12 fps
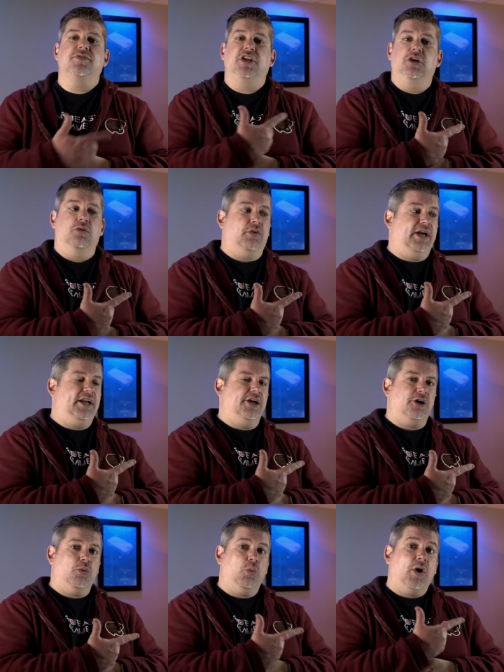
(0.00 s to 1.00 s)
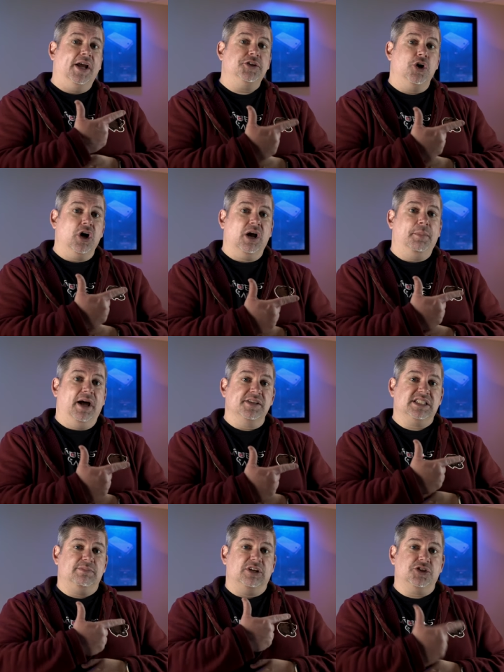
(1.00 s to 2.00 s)
video right here where I talk about
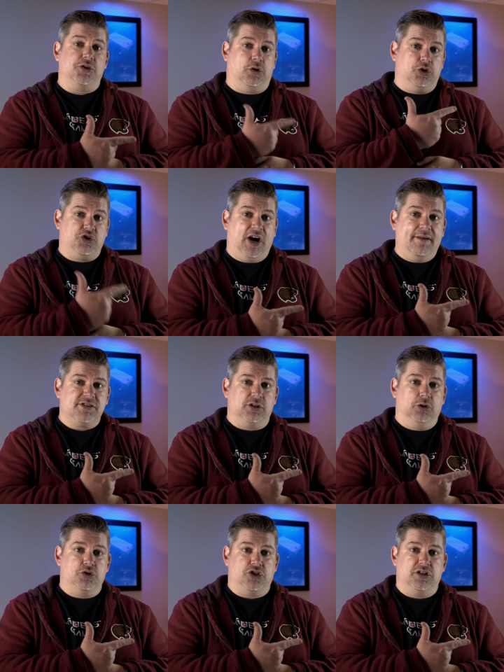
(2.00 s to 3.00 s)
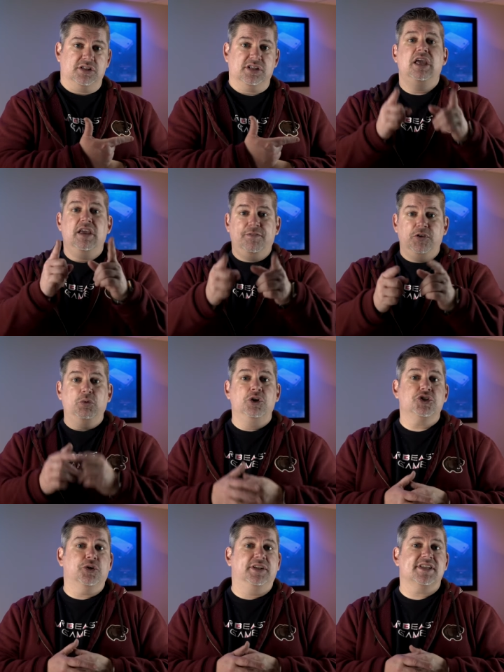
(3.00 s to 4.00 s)
some external drive solutions. If you
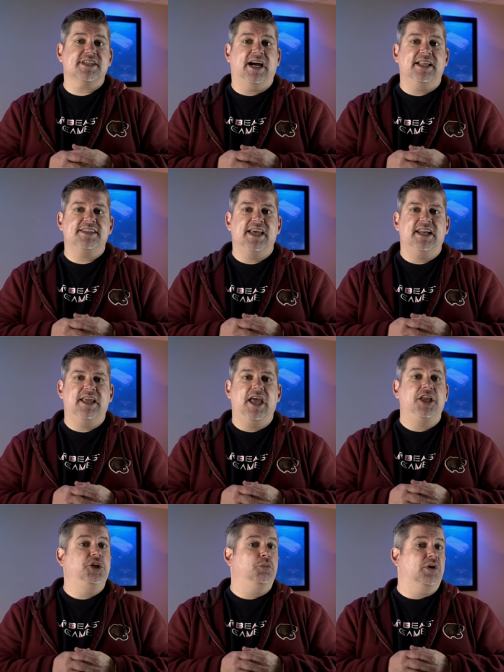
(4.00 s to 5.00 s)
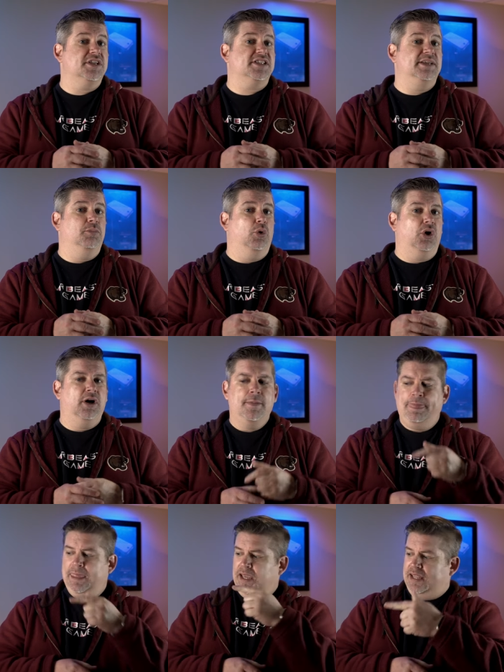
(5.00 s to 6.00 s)
enjoy this content and you want to see more,
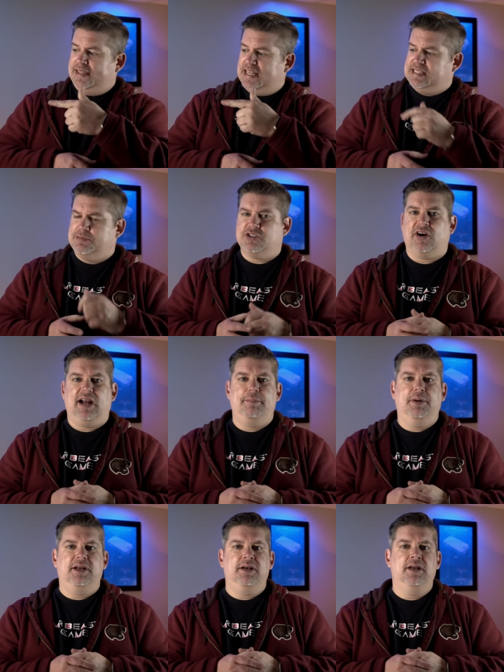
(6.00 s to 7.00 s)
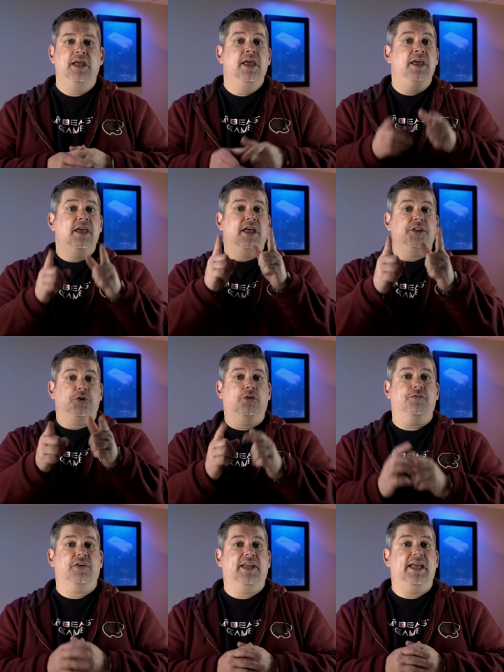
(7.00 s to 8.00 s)
hit that subscribe button, and don't
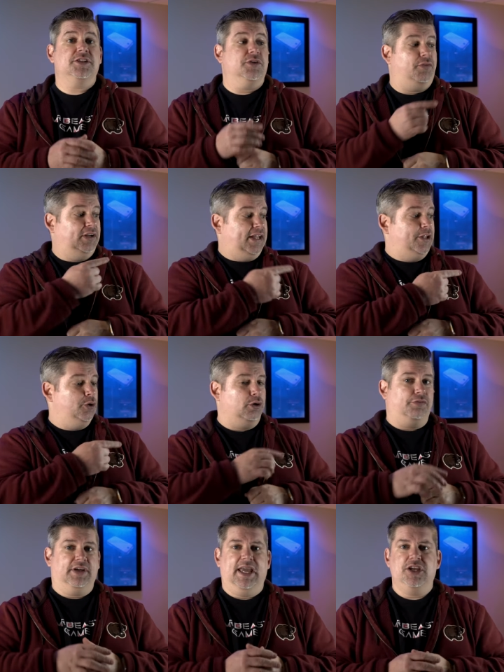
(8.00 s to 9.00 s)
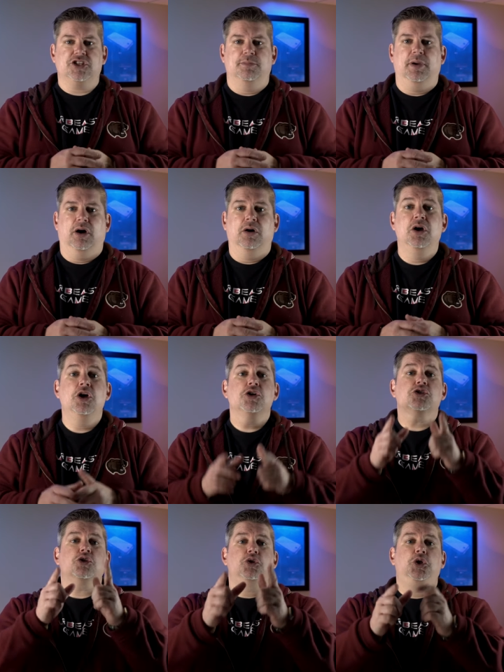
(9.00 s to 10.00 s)
forget to ring that notification bell
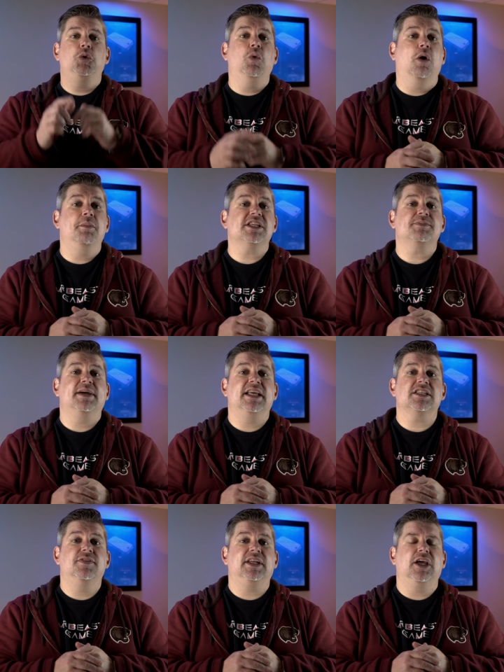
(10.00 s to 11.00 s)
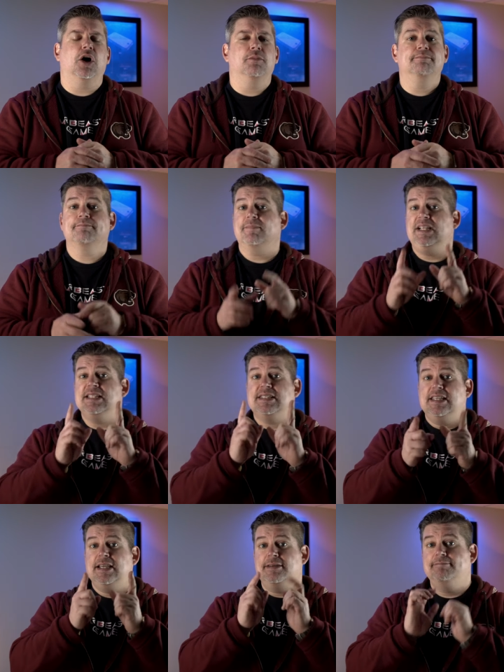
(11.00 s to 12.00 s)
so you won't miss my next video.
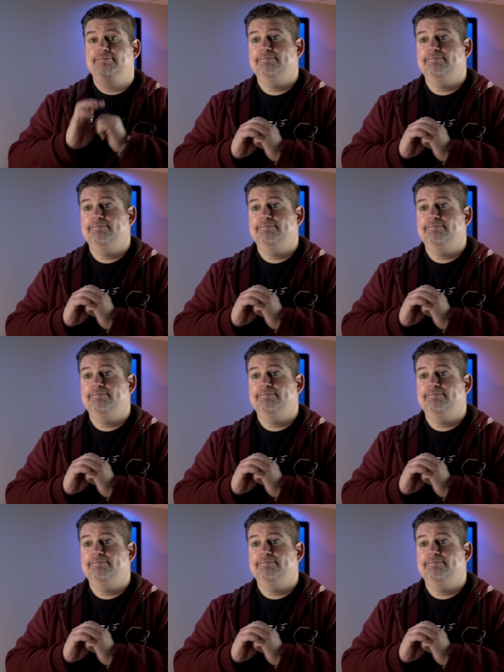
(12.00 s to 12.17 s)
See ya!